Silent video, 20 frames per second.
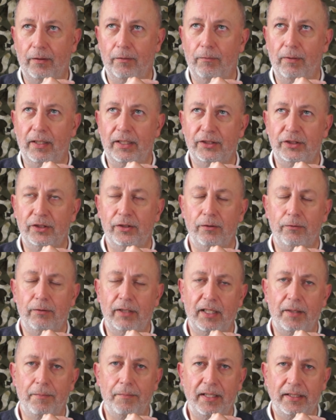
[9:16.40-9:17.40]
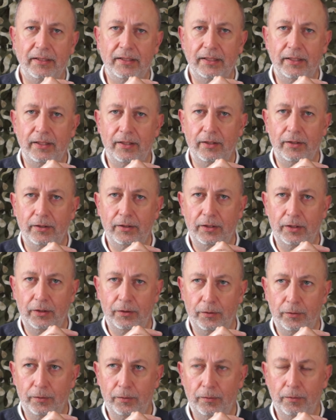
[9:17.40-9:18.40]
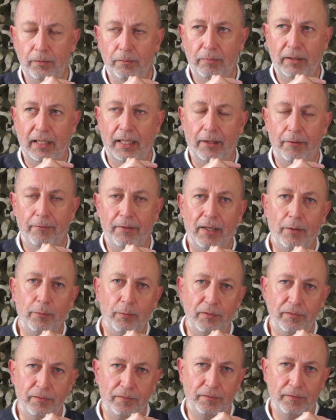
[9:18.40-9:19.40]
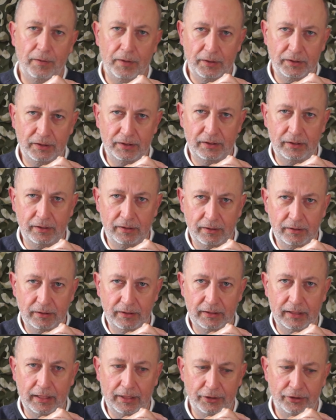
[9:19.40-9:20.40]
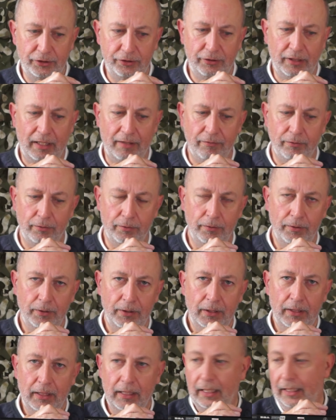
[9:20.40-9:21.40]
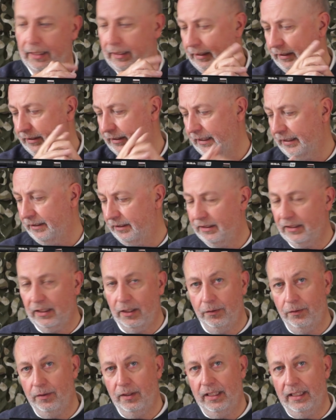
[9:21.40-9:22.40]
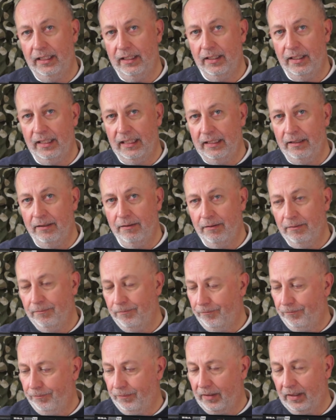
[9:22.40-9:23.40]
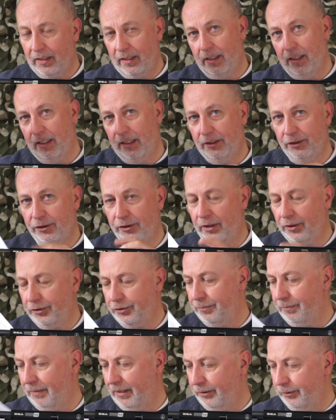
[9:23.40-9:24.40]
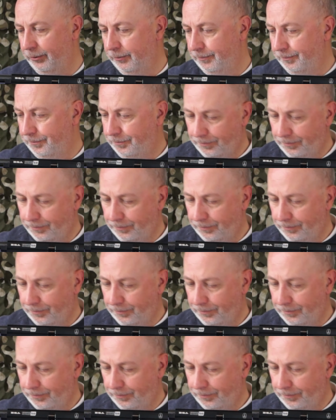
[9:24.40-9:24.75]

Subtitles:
well, it's not recommended that you play around with first stage travel, and it says so in the instruction manual.